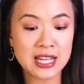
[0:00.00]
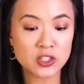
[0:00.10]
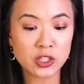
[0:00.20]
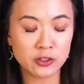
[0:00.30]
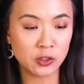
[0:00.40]
has
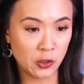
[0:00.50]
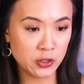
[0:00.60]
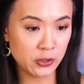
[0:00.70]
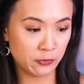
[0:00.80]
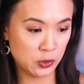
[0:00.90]
actually
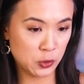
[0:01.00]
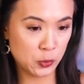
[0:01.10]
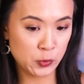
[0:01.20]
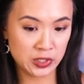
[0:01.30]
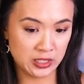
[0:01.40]
learned a
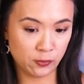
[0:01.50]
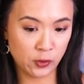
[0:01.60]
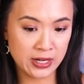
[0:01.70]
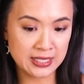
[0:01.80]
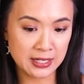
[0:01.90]
few
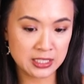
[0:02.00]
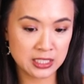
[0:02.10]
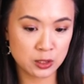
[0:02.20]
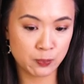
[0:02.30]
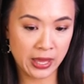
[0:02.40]
different
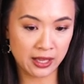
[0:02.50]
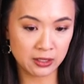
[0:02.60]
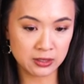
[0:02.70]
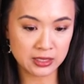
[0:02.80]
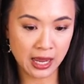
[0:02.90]
spells.